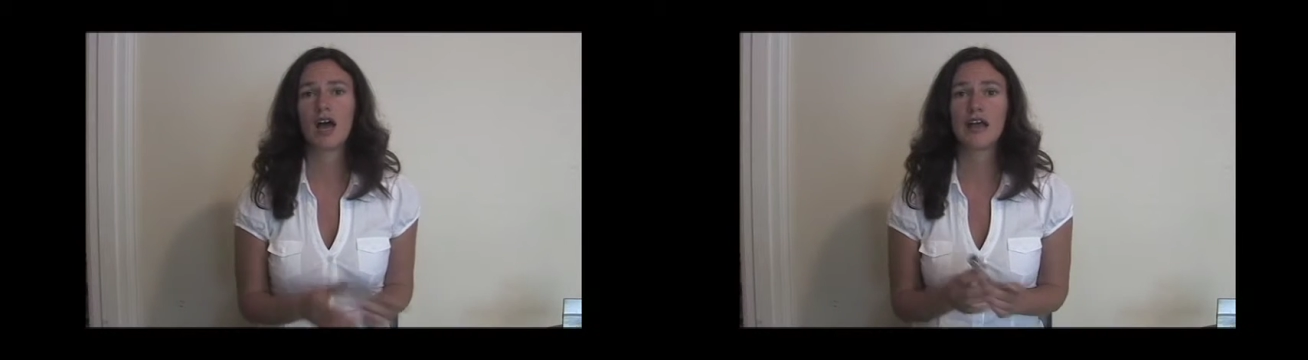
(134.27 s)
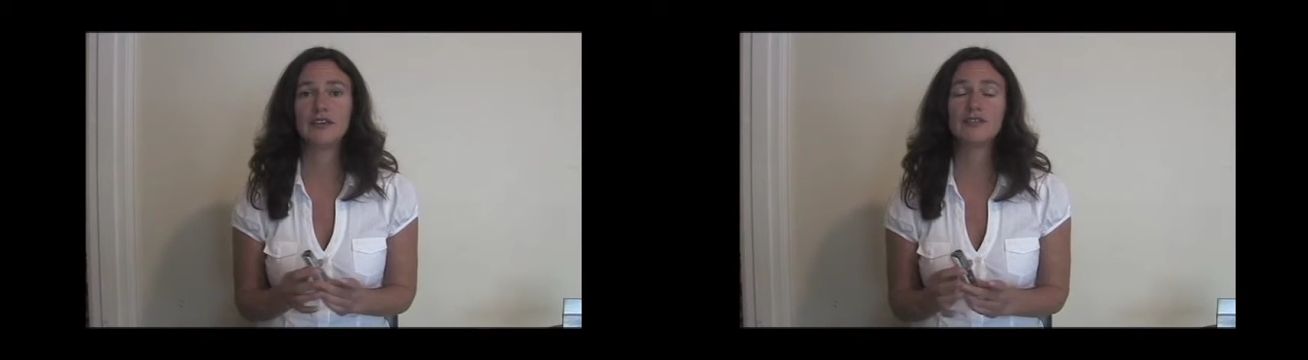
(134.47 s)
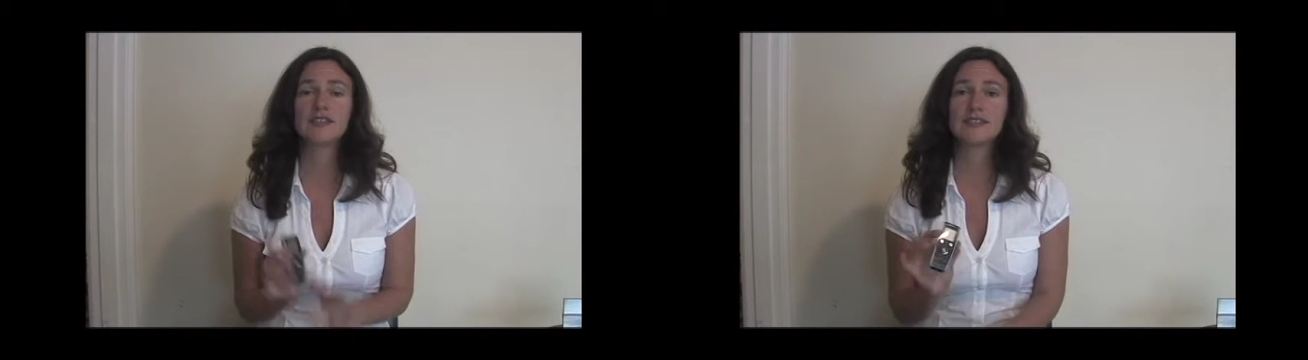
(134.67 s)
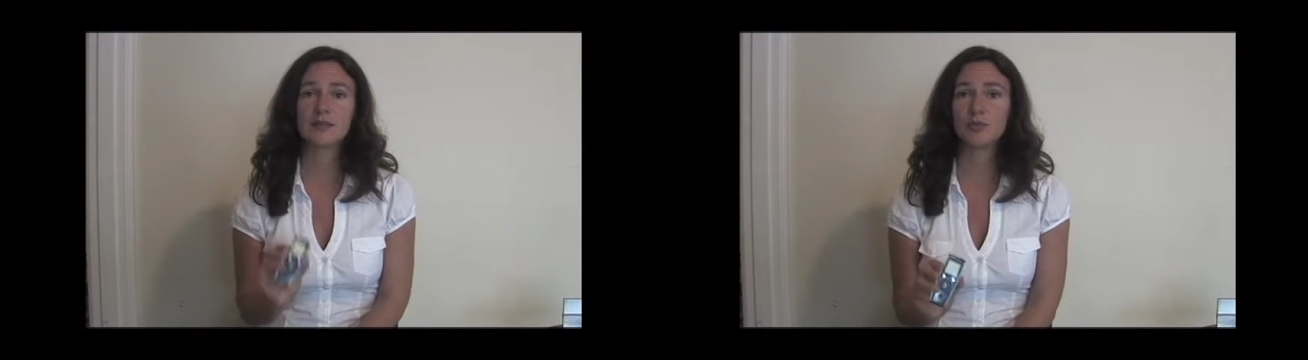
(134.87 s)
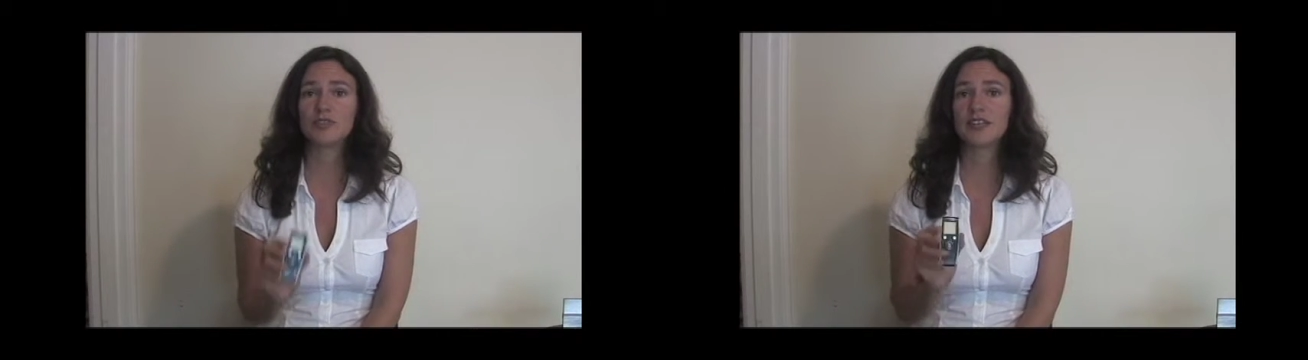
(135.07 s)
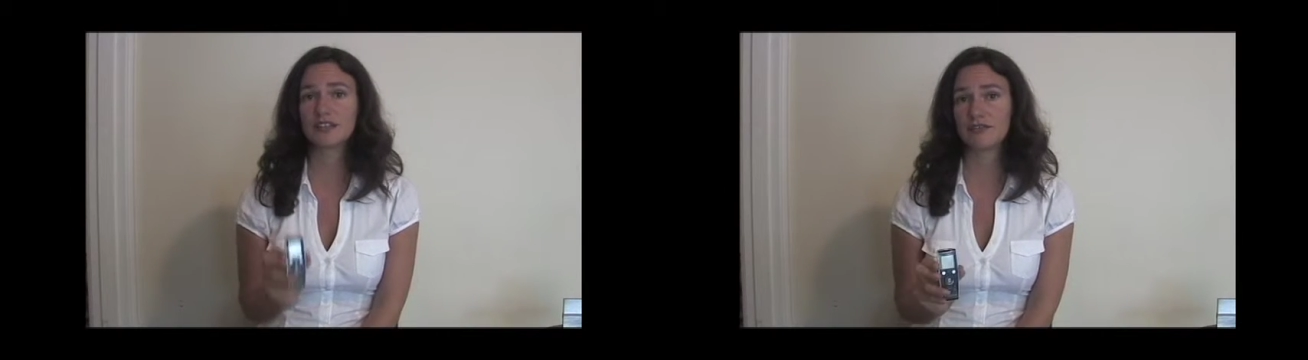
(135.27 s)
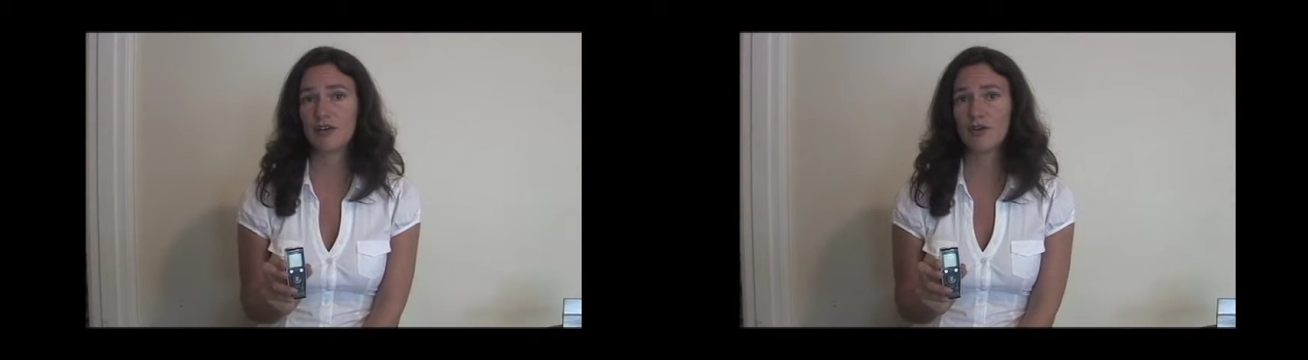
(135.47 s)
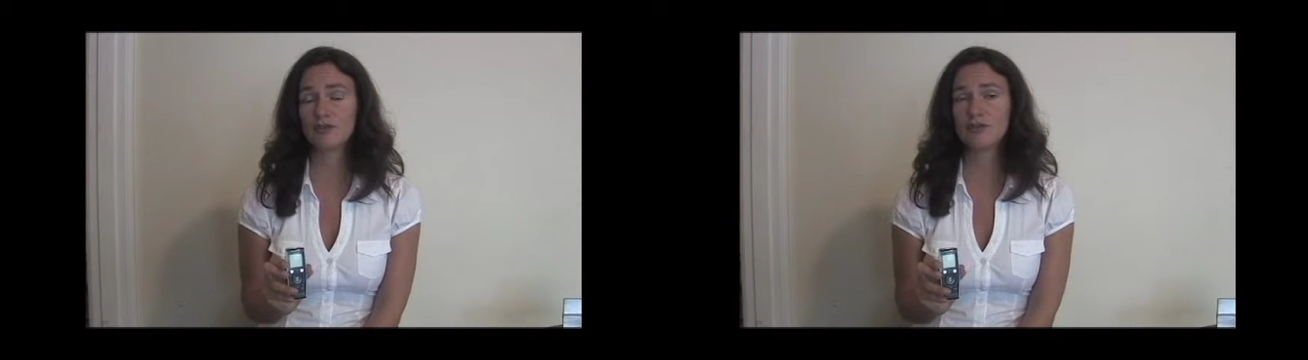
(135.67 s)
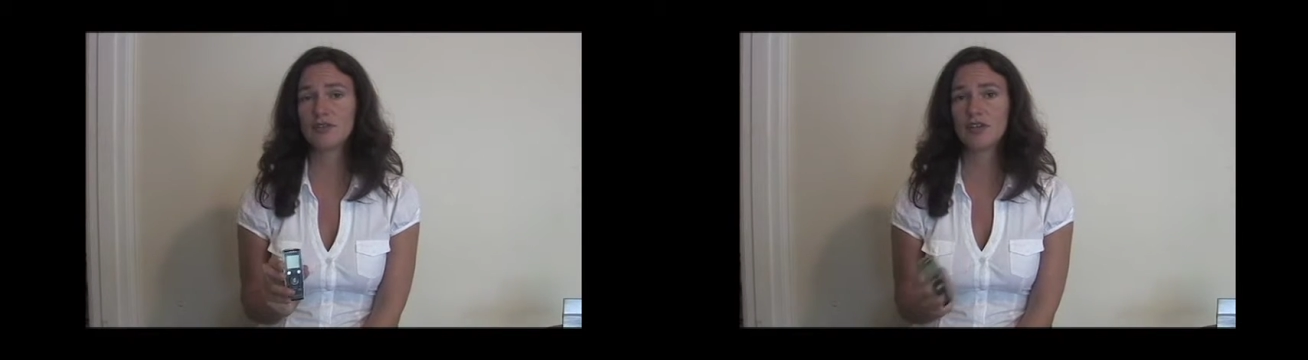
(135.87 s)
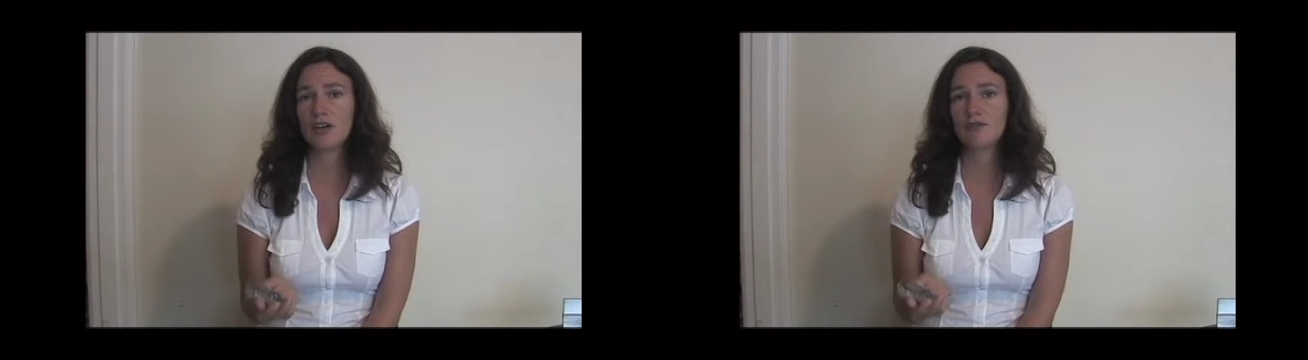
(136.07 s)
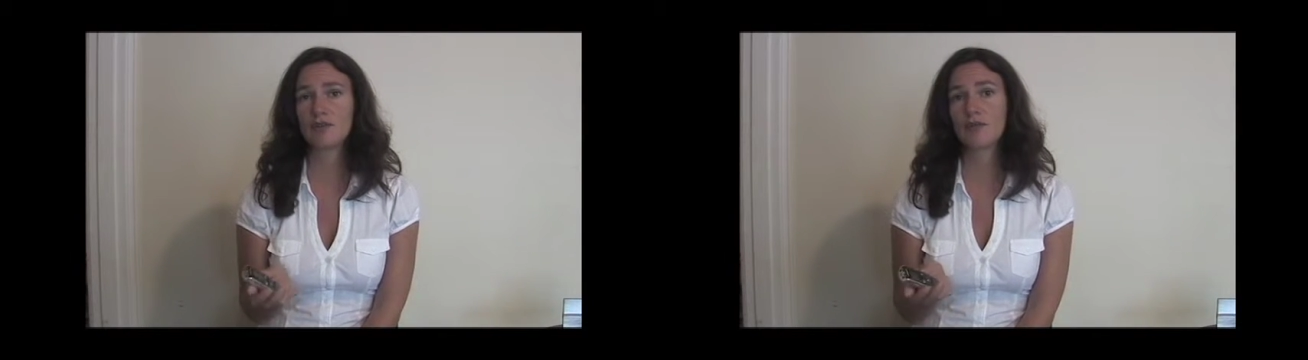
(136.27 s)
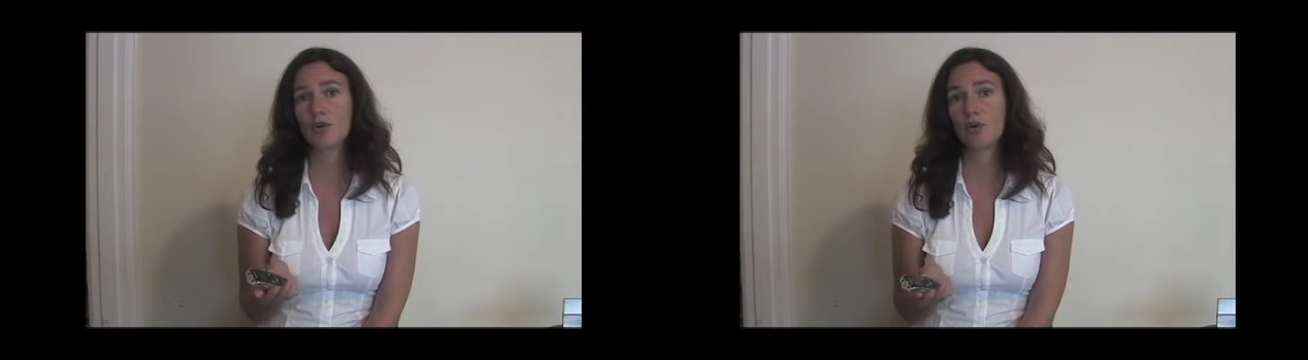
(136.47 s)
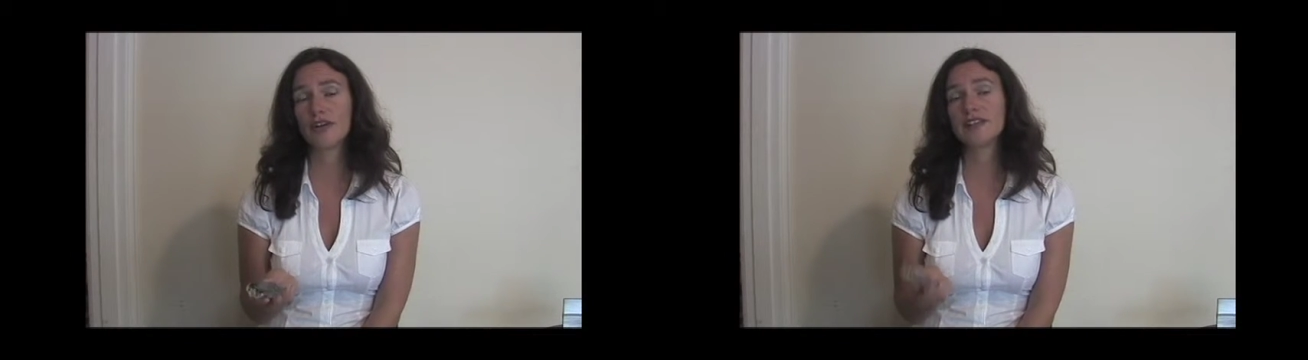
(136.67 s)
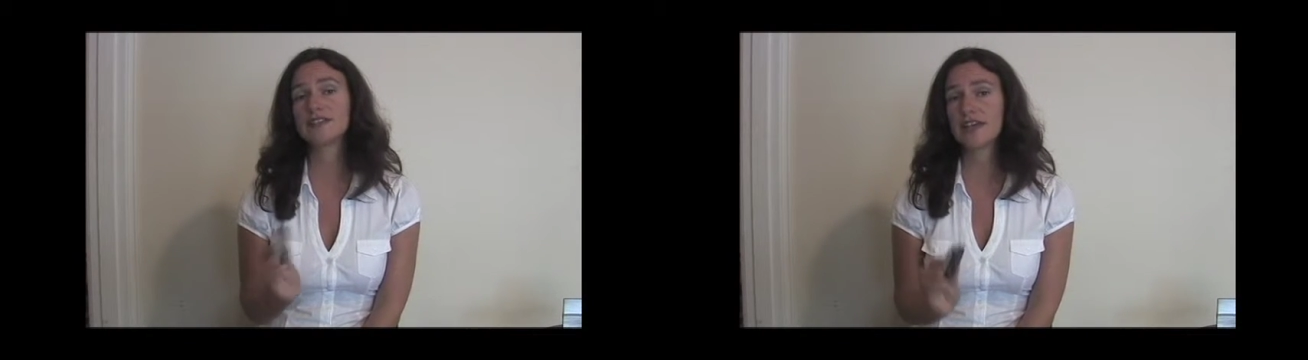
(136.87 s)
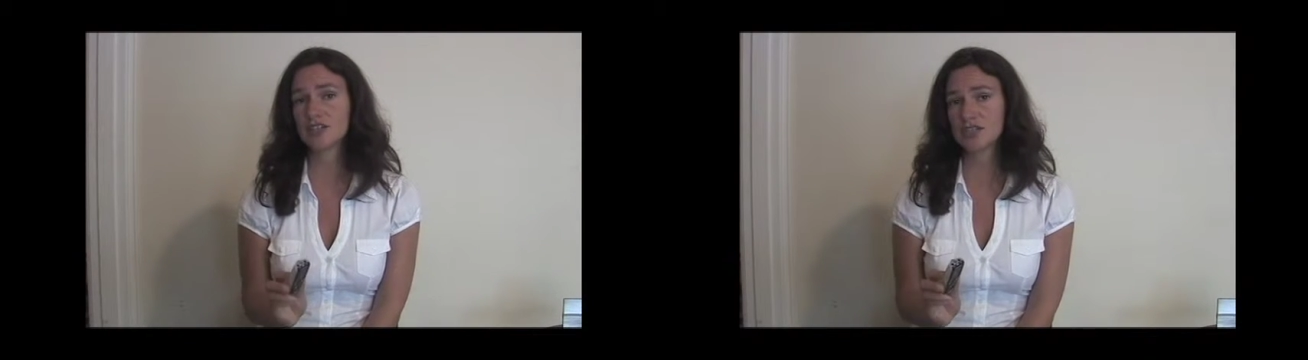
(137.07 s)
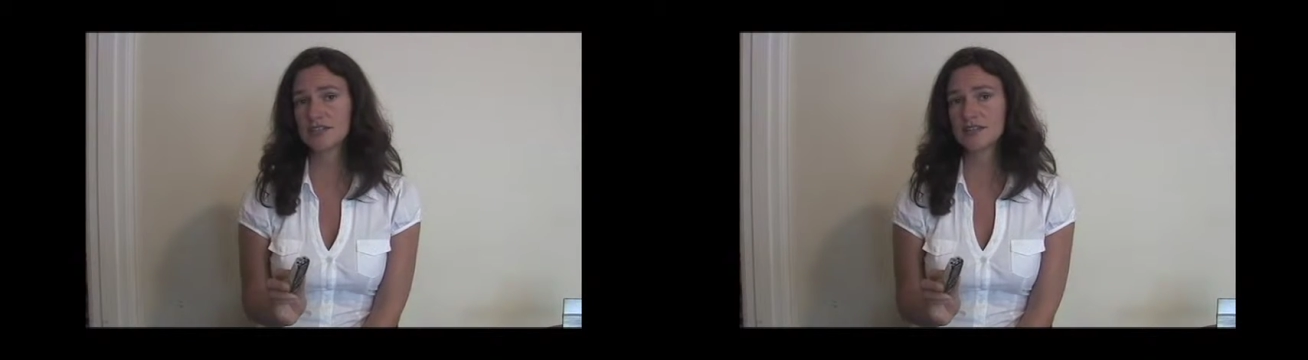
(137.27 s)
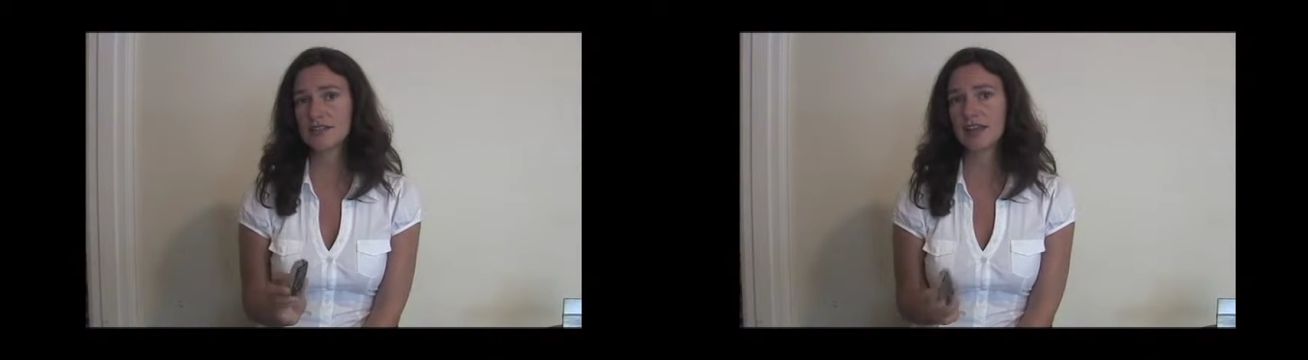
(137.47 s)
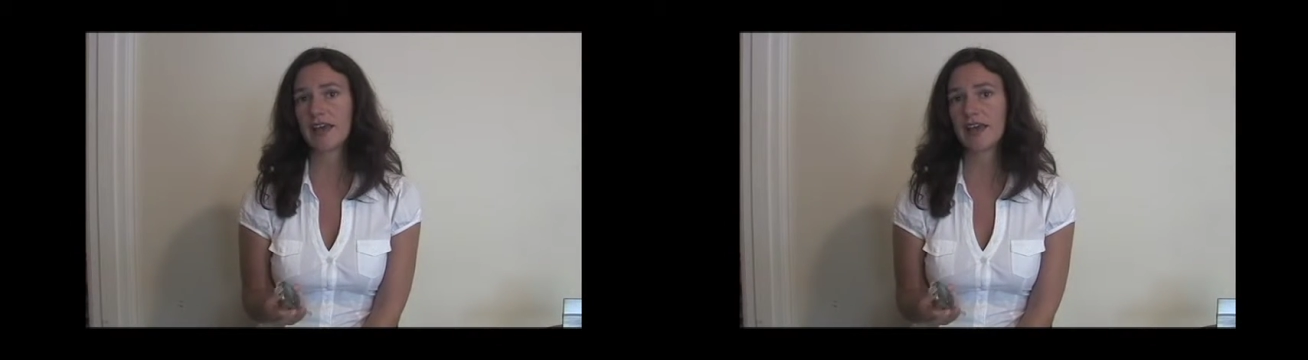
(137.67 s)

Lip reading: I use a simple dictaphone for recording sessions,